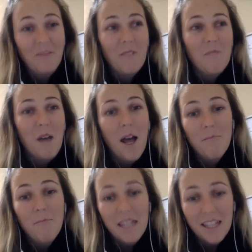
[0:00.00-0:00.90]
my
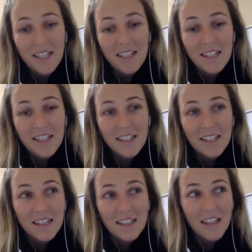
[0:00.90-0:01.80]
biggest
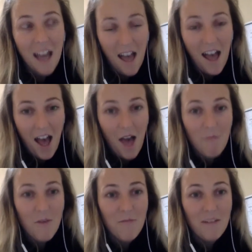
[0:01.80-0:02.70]
aha
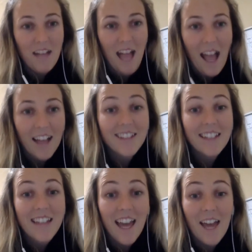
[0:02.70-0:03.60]
moment
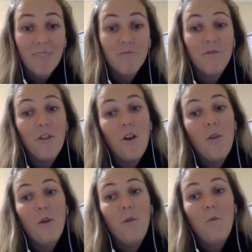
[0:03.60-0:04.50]
actually came
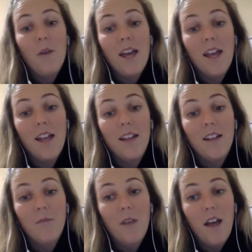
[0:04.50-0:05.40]
from when